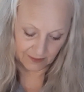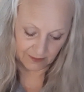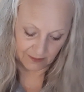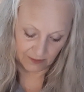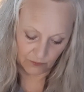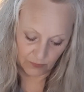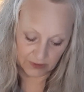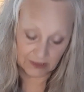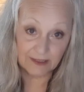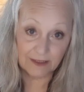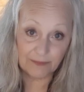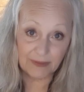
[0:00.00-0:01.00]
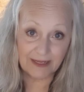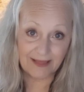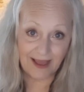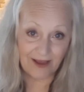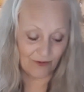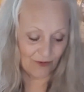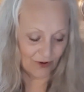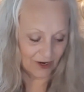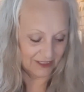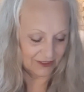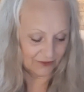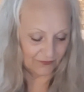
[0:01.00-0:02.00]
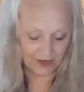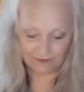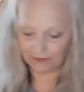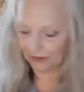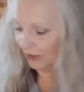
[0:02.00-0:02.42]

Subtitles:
with a little bit of that orange flavor to